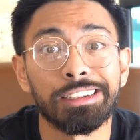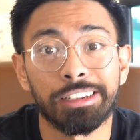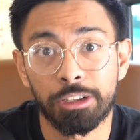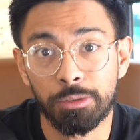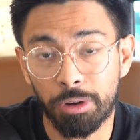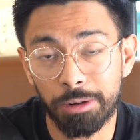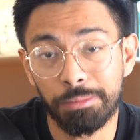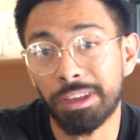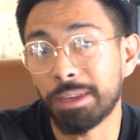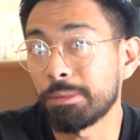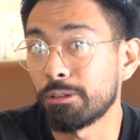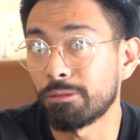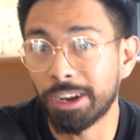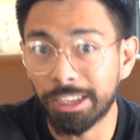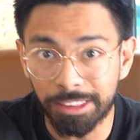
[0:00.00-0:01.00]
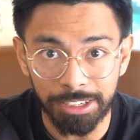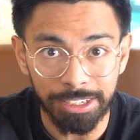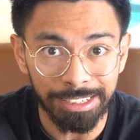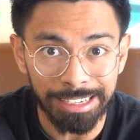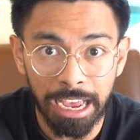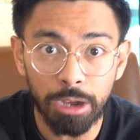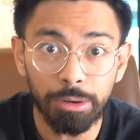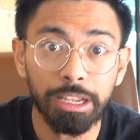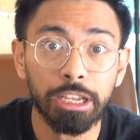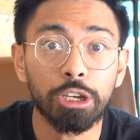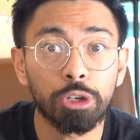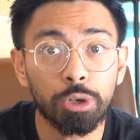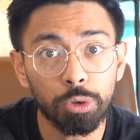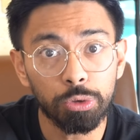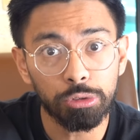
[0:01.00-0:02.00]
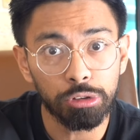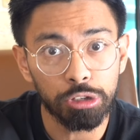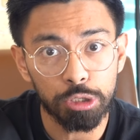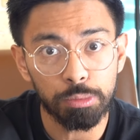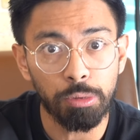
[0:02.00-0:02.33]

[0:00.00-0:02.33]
You want to maybe write this down and go through this